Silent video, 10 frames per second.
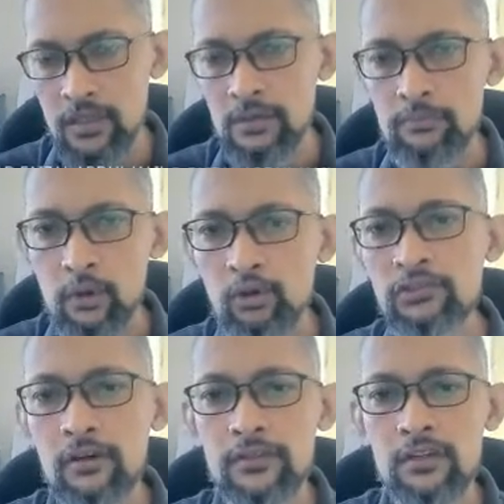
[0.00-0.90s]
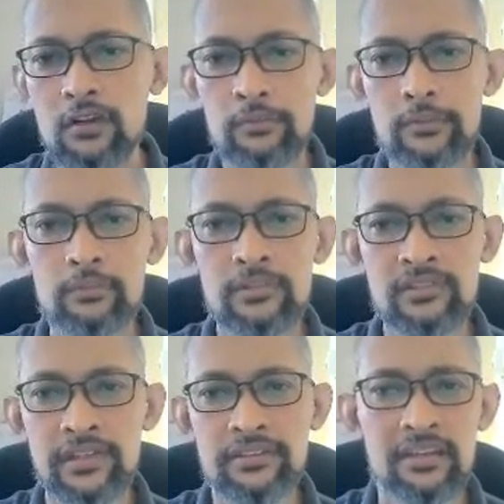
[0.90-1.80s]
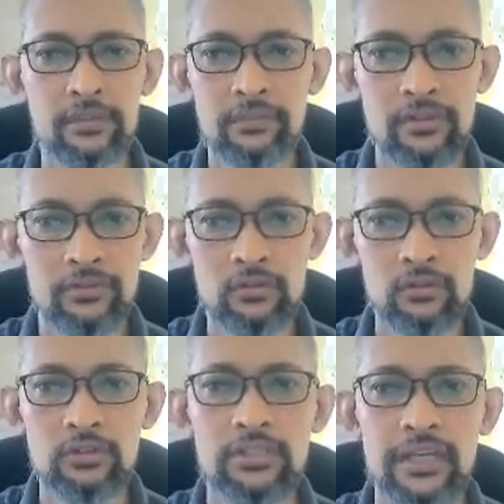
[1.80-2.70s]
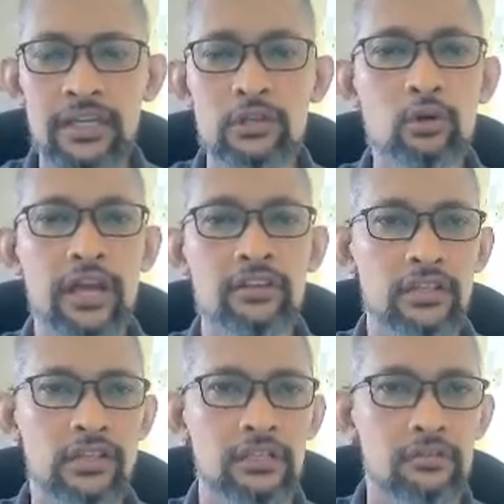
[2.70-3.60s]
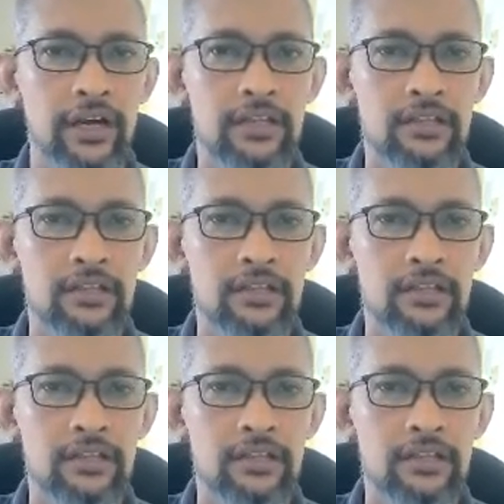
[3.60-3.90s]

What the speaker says: Most of the common mistake that people do, they don't actually write.